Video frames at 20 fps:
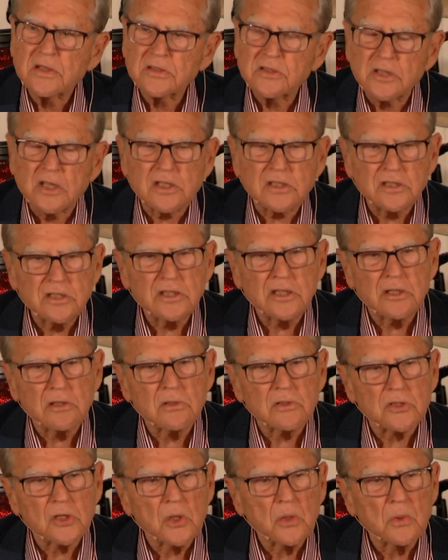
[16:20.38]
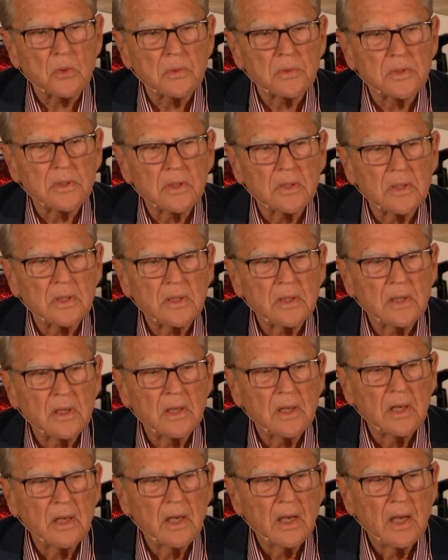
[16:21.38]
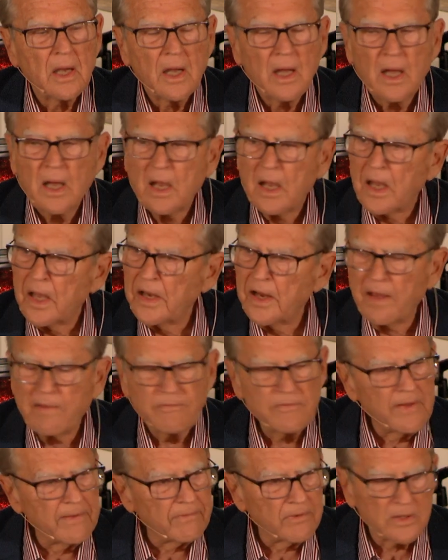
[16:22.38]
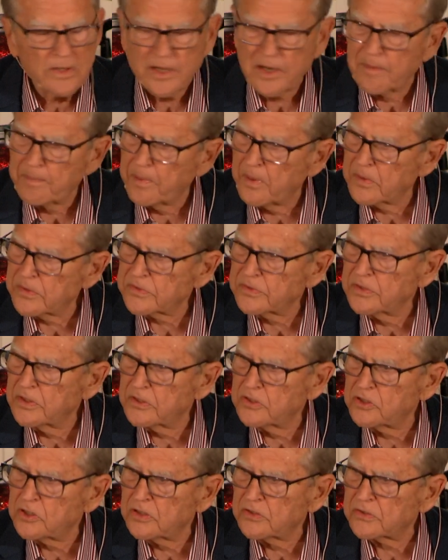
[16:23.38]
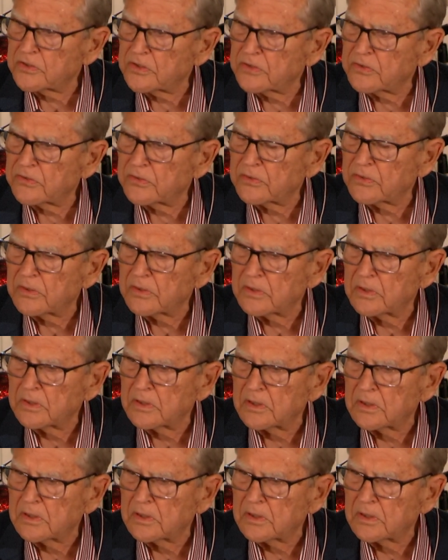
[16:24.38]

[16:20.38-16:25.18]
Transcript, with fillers: 60 years old, and I've never led a person to Jesus.